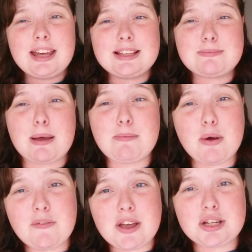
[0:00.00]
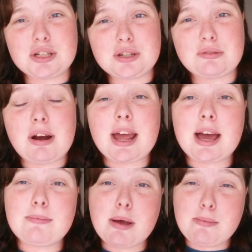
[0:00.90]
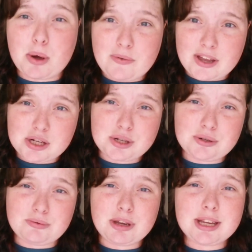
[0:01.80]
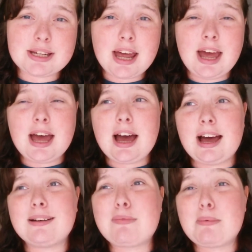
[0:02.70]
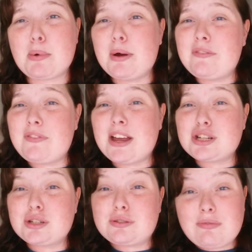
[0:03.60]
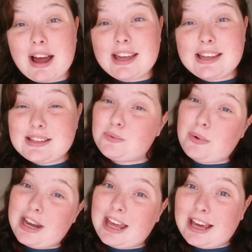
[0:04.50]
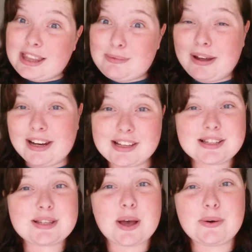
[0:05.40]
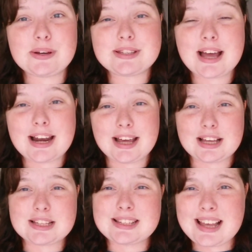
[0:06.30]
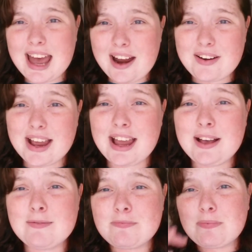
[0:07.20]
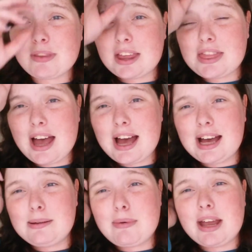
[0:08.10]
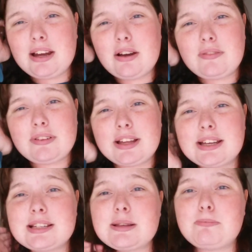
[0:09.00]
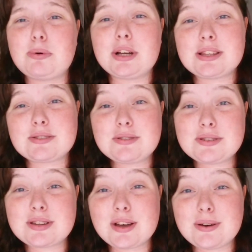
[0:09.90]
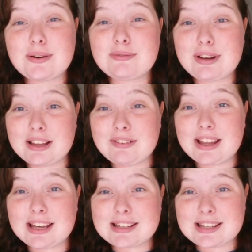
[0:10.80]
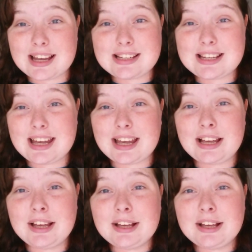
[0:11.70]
is my motivation to write and my motivation to read, and my motivation to write is winning at the minute, so it's kind of scary that I'm a novelist, but it's also really exciting.